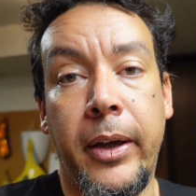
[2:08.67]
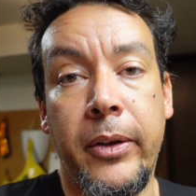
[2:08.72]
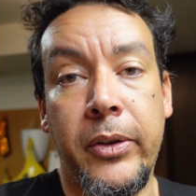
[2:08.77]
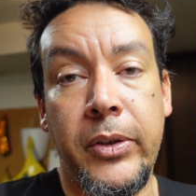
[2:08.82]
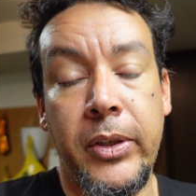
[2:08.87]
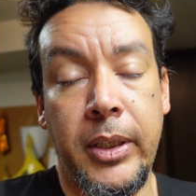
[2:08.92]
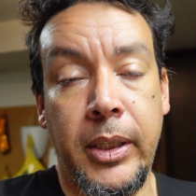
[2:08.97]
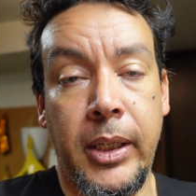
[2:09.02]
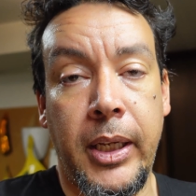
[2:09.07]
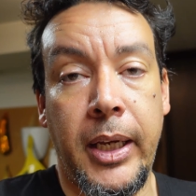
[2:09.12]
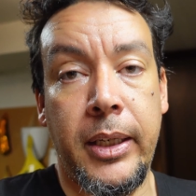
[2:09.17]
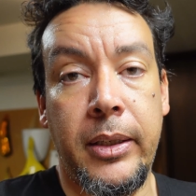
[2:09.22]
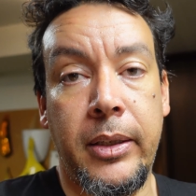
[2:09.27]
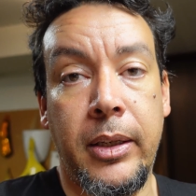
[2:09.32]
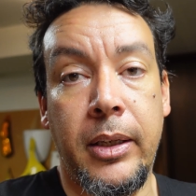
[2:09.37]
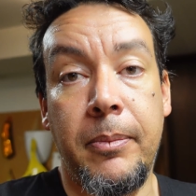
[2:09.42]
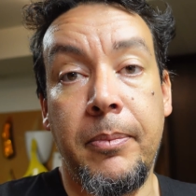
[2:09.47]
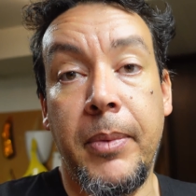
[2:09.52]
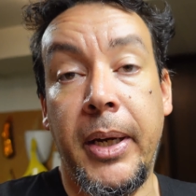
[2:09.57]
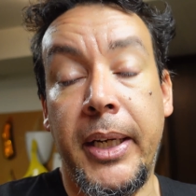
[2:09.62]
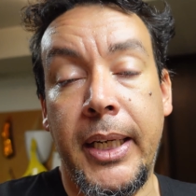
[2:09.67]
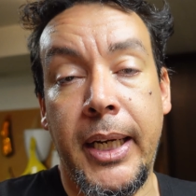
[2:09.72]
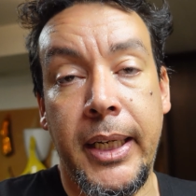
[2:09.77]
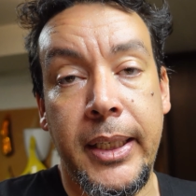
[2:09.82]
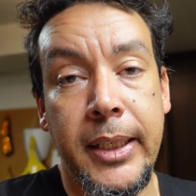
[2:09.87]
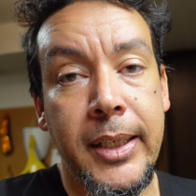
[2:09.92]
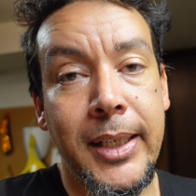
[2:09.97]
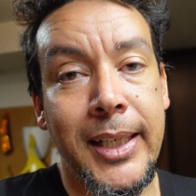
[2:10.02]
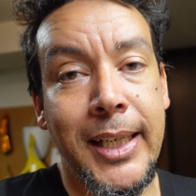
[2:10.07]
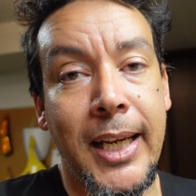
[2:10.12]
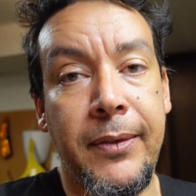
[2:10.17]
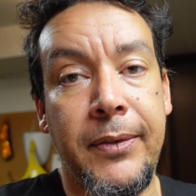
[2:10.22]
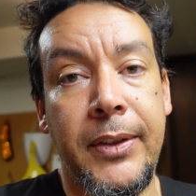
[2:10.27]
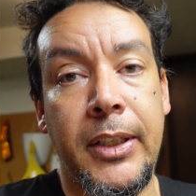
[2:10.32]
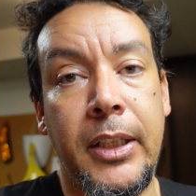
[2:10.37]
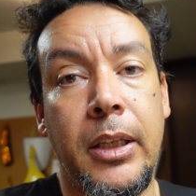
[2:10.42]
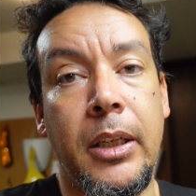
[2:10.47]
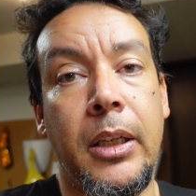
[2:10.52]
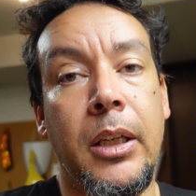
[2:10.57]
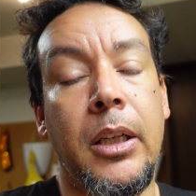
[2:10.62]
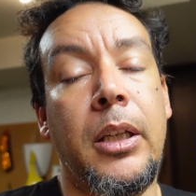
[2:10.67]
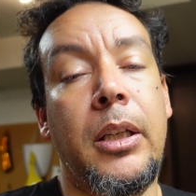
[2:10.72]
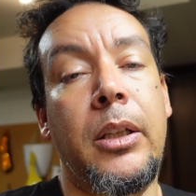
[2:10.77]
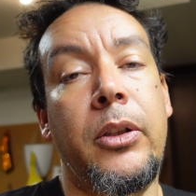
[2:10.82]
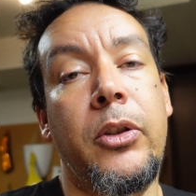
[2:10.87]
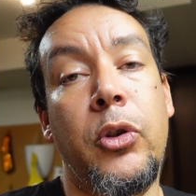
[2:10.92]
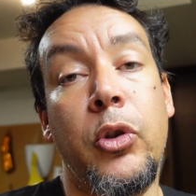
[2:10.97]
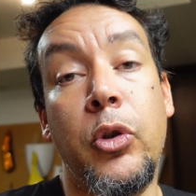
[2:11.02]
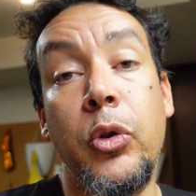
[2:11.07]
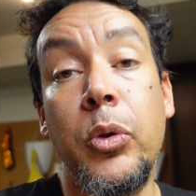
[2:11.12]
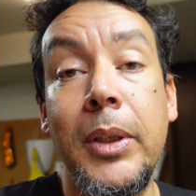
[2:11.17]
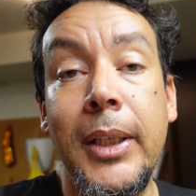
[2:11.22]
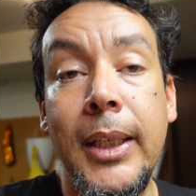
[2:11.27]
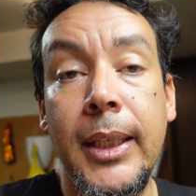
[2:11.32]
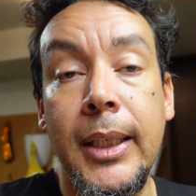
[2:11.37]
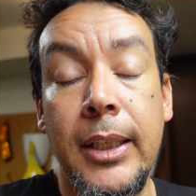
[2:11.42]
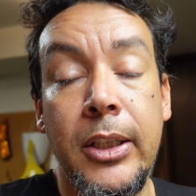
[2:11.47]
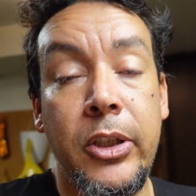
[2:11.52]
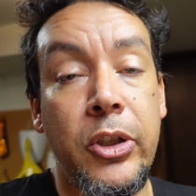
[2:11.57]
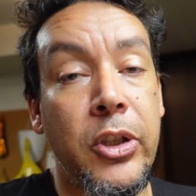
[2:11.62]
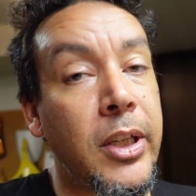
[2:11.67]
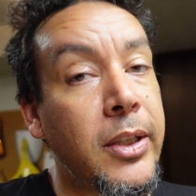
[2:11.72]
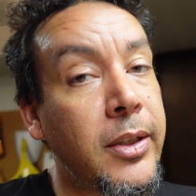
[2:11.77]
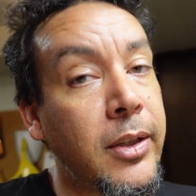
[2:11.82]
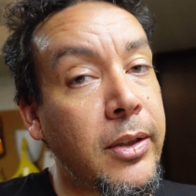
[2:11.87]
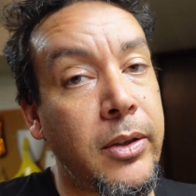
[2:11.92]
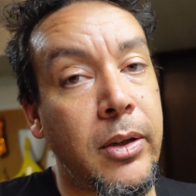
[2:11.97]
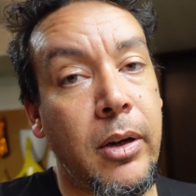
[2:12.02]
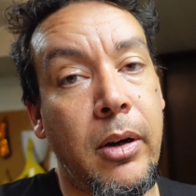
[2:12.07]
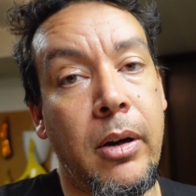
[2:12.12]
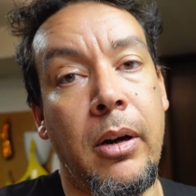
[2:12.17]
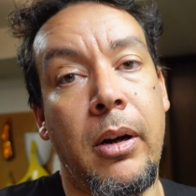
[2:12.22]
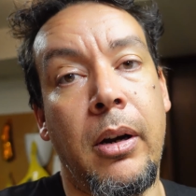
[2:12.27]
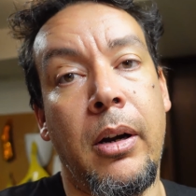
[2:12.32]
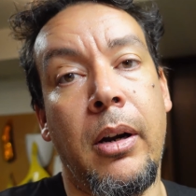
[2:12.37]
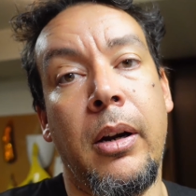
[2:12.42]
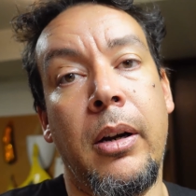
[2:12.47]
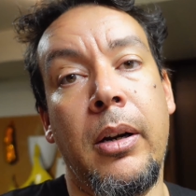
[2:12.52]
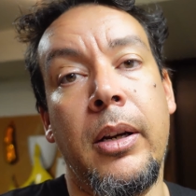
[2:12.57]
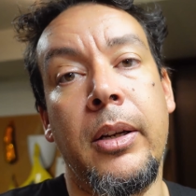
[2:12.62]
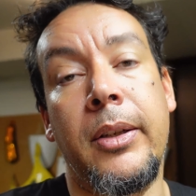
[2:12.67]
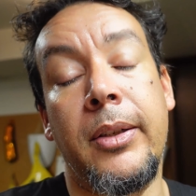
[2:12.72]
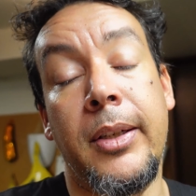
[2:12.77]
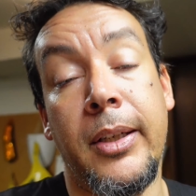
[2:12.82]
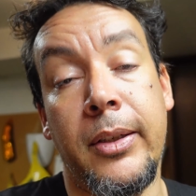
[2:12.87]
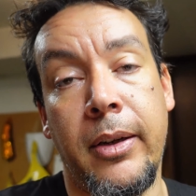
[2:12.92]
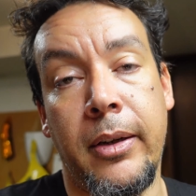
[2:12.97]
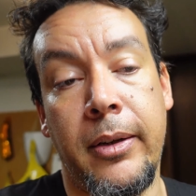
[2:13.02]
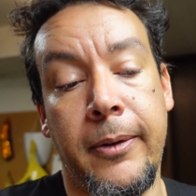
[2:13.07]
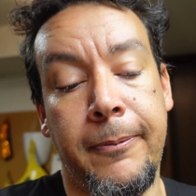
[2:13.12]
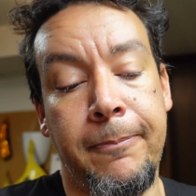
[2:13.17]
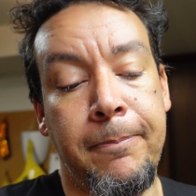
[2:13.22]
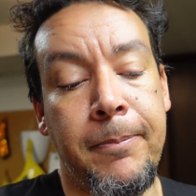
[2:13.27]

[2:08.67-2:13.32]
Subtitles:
selected, my 97 Suzuki GSXR 600.